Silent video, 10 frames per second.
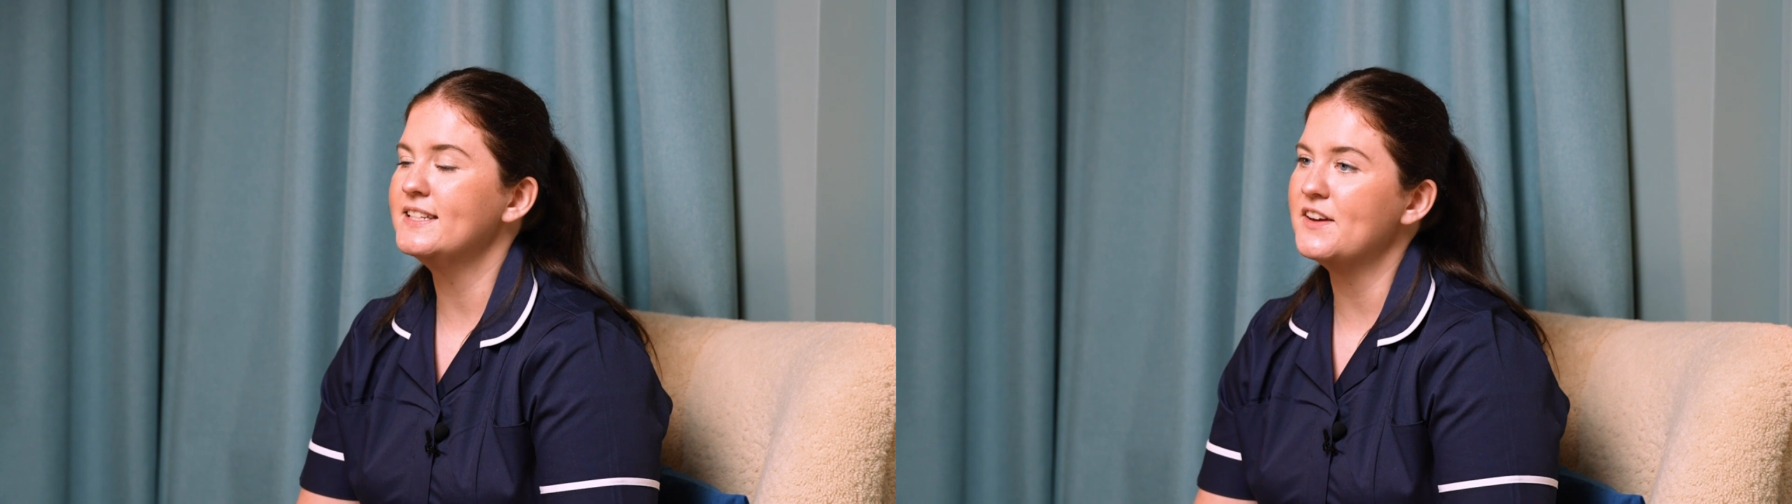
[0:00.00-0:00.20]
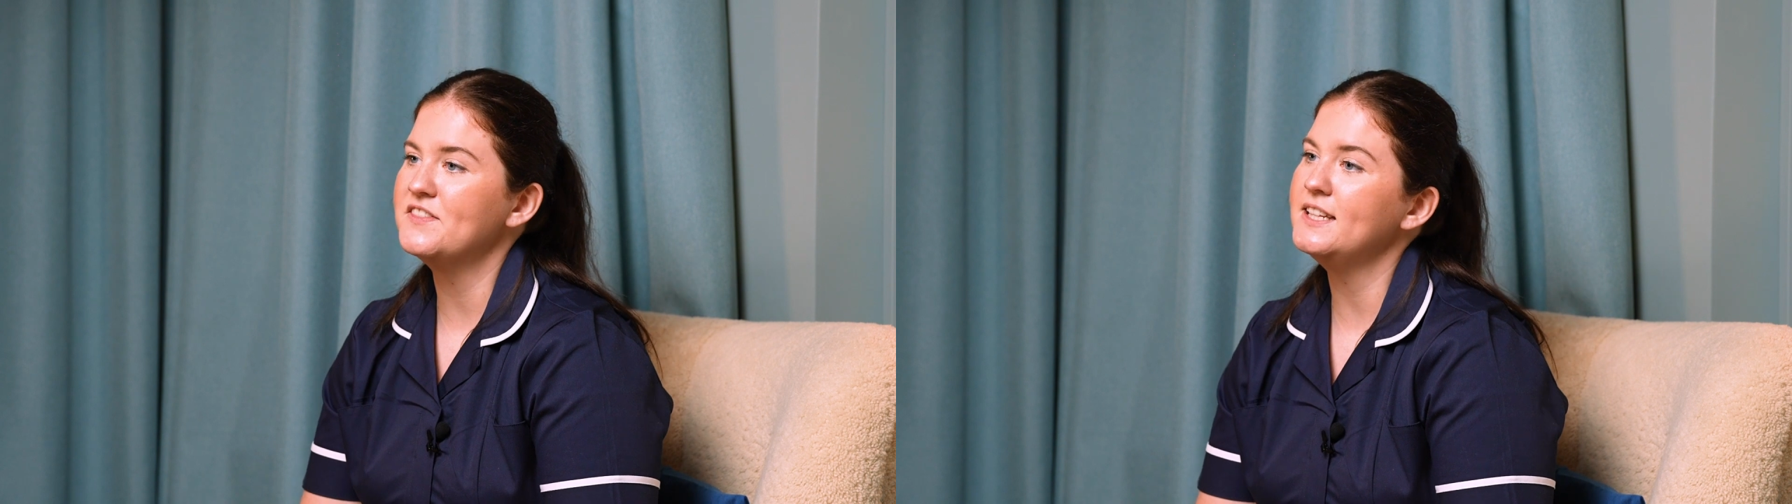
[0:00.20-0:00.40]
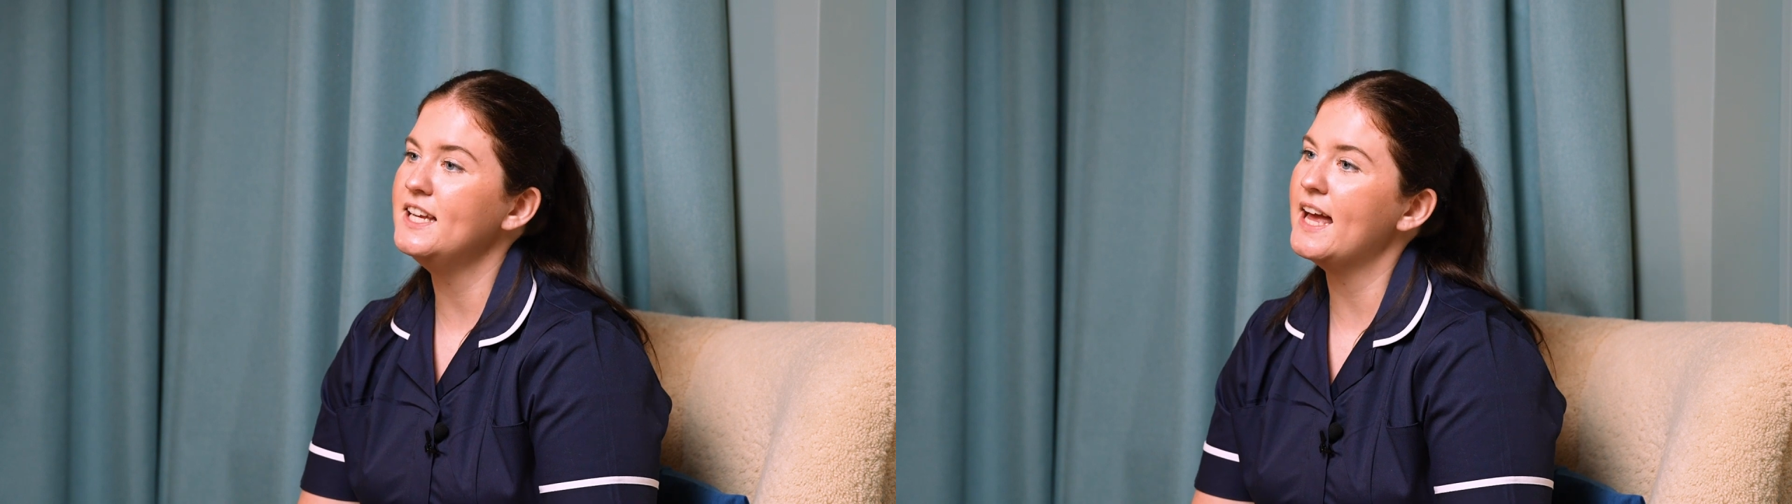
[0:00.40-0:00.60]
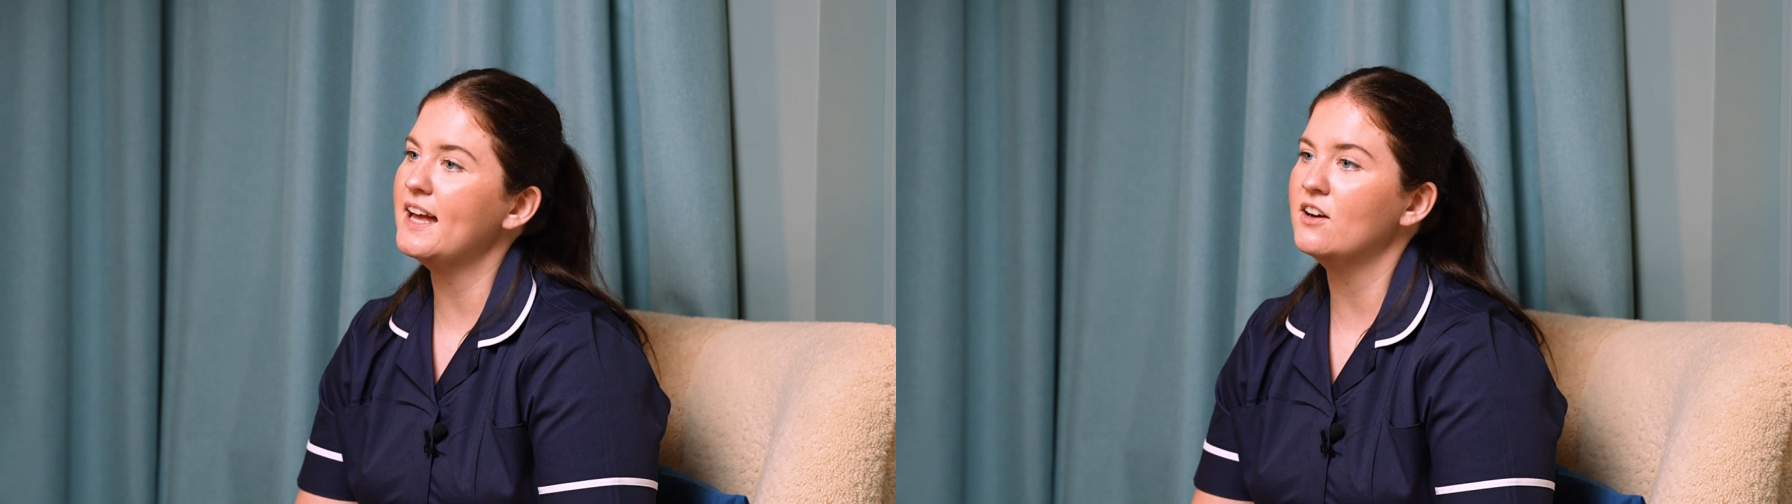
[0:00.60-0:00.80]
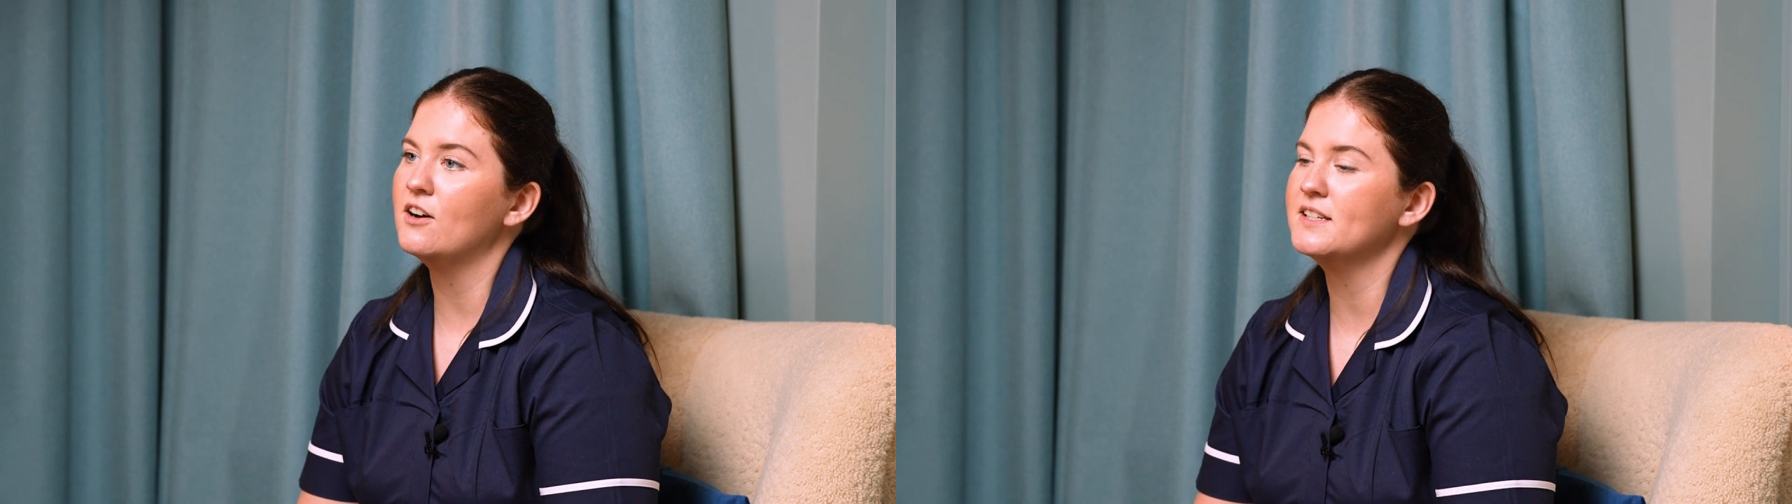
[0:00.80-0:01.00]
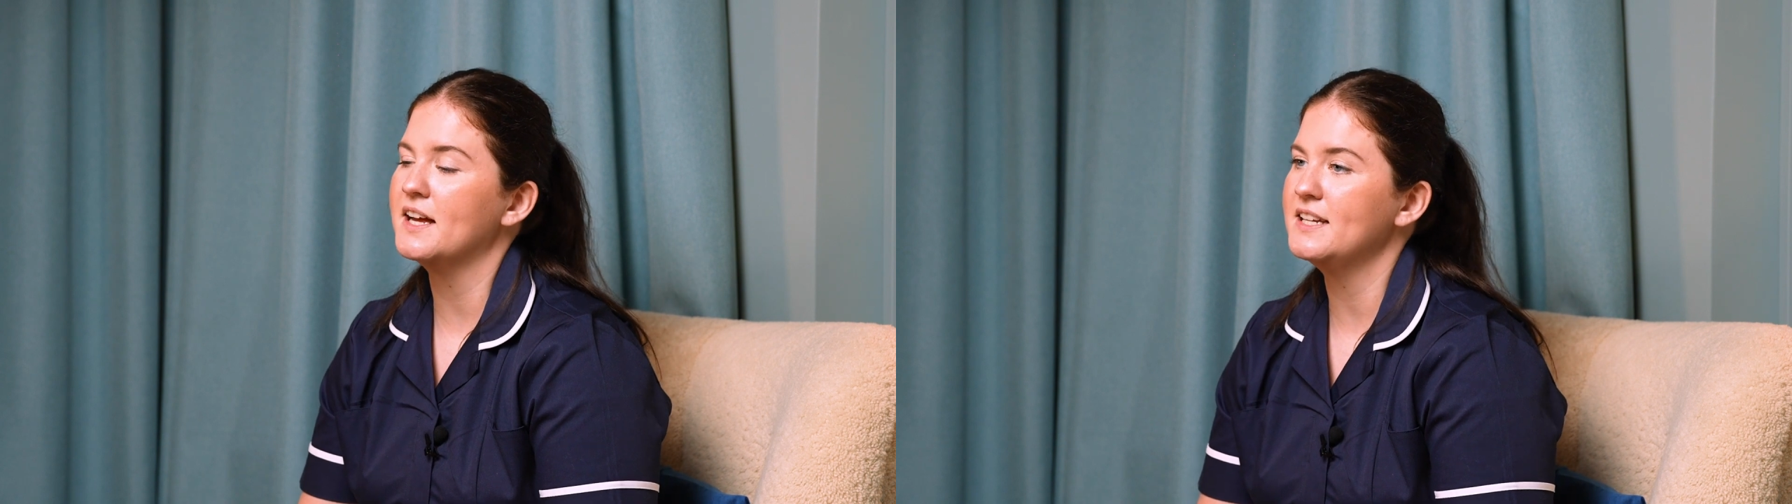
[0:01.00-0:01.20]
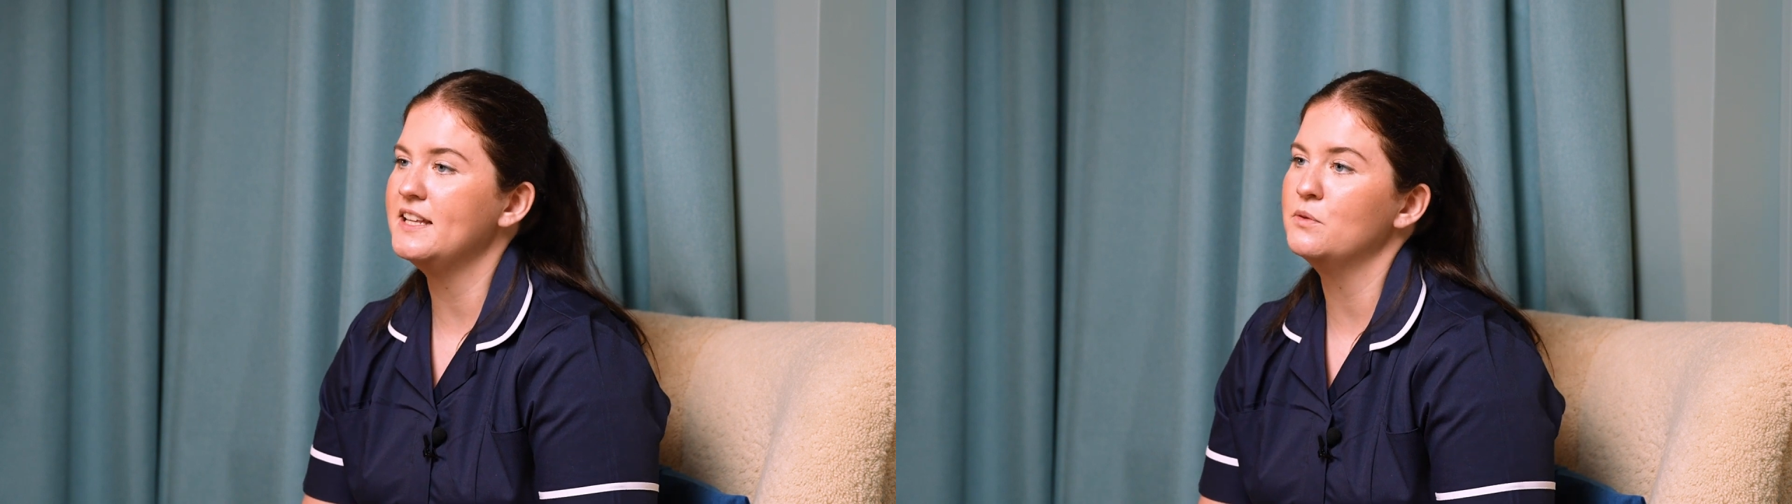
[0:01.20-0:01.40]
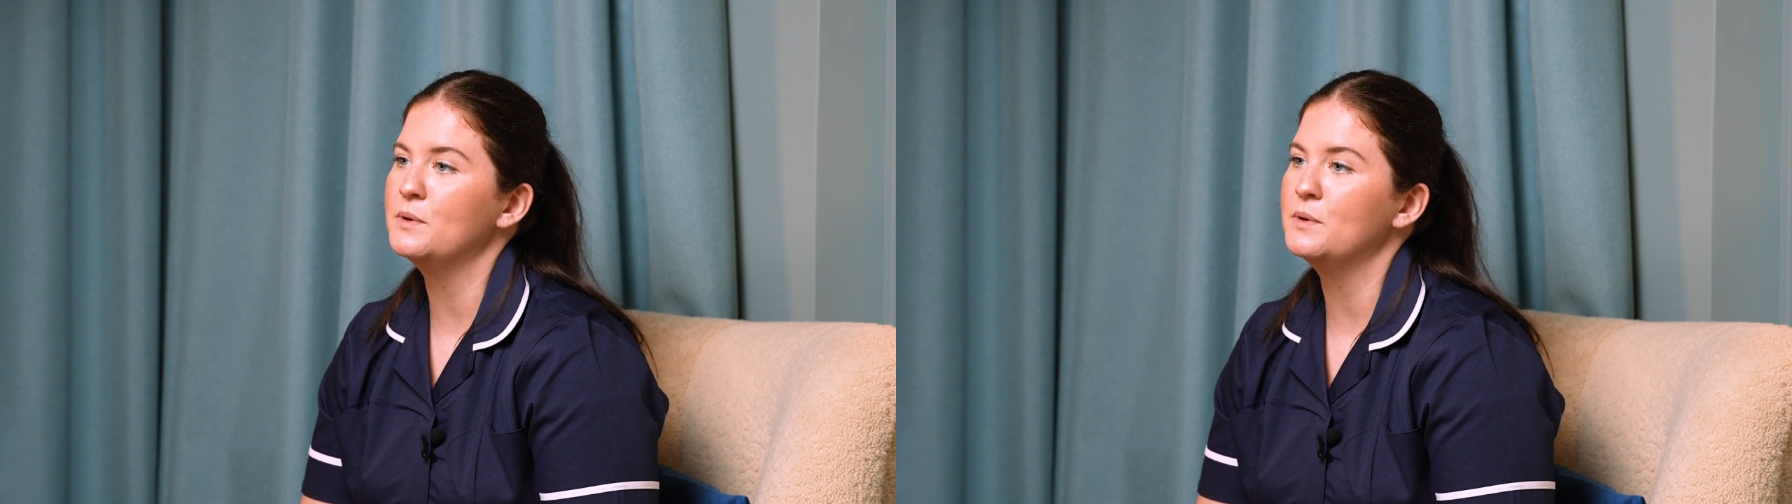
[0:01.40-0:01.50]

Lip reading: definitely get in contact either